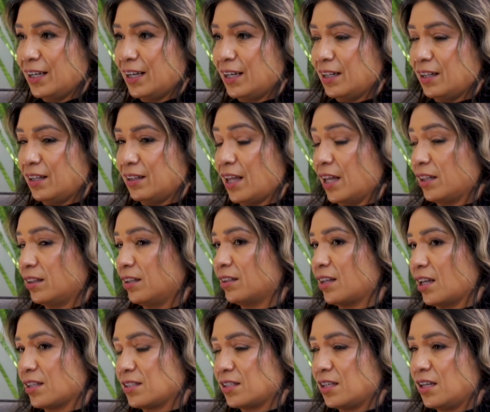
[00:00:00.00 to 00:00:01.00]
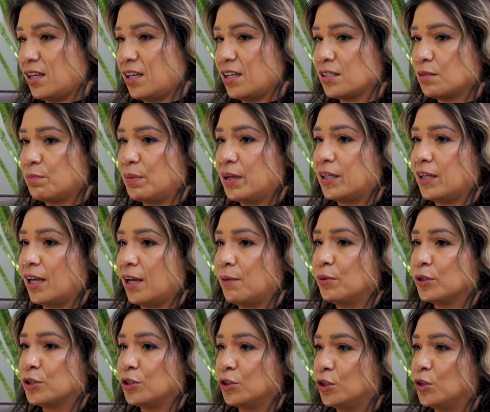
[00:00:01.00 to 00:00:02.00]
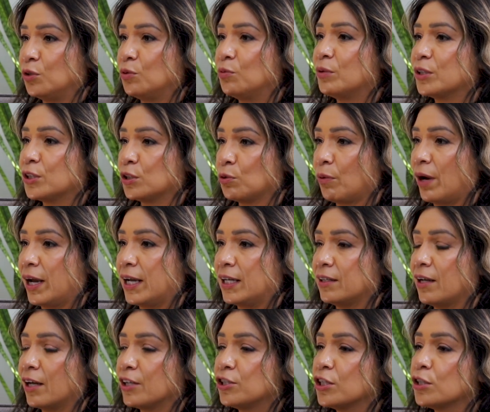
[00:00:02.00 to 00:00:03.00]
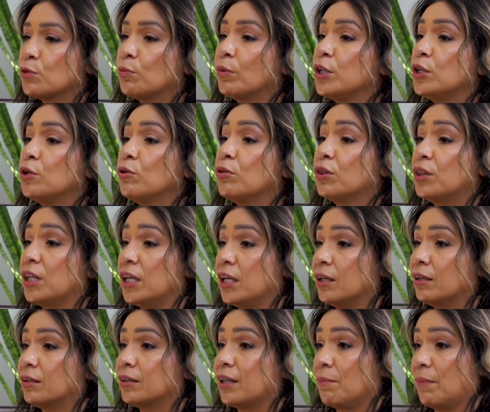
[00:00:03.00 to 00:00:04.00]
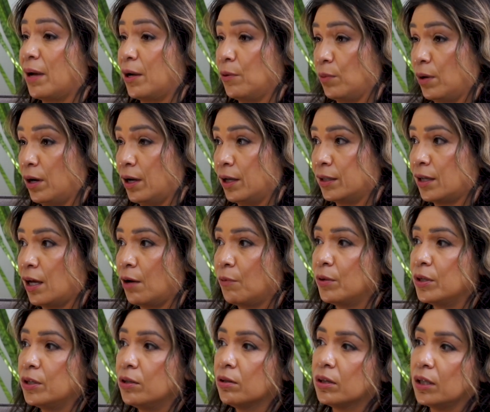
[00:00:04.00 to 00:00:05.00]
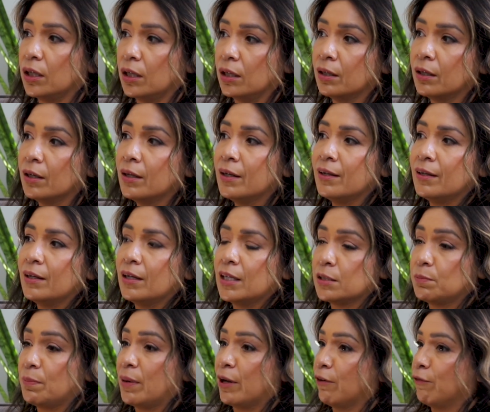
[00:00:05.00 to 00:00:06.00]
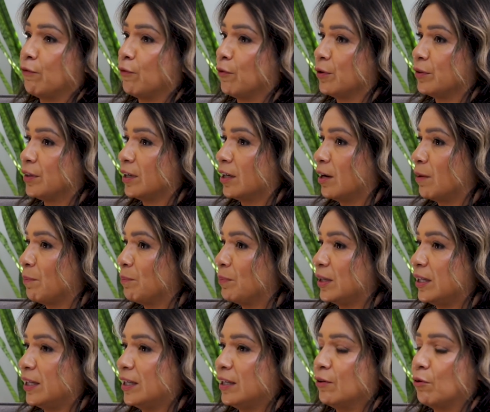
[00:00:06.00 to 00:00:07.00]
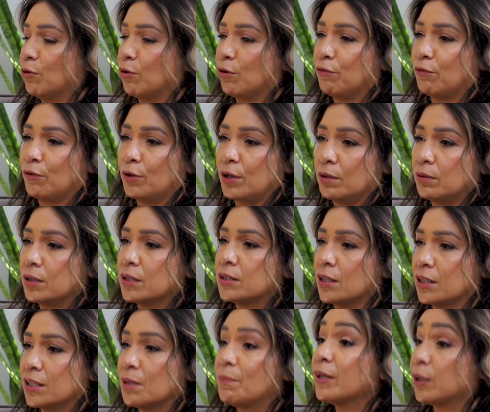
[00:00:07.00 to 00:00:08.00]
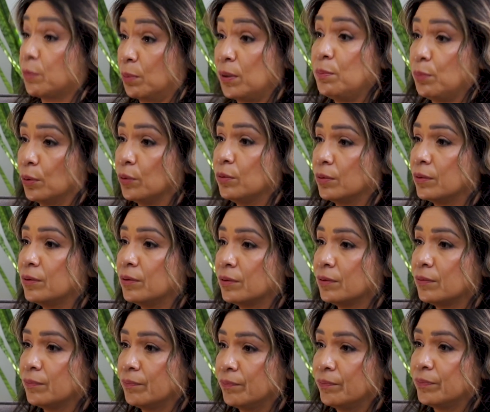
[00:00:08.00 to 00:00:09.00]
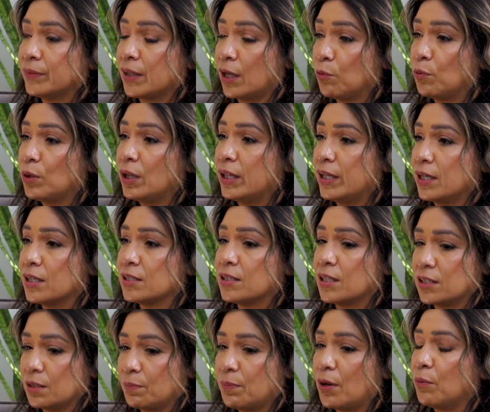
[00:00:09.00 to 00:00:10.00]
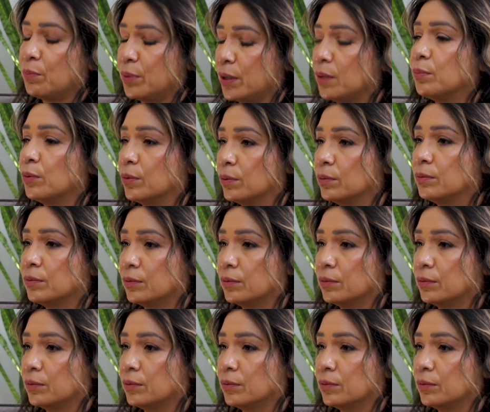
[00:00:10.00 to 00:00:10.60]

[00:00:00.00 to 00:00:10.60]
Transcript: And I think that's key, is being able to do what's right, not just what you think they might want, not what you think is better for the company or for it's about the people. It really is. It's about people.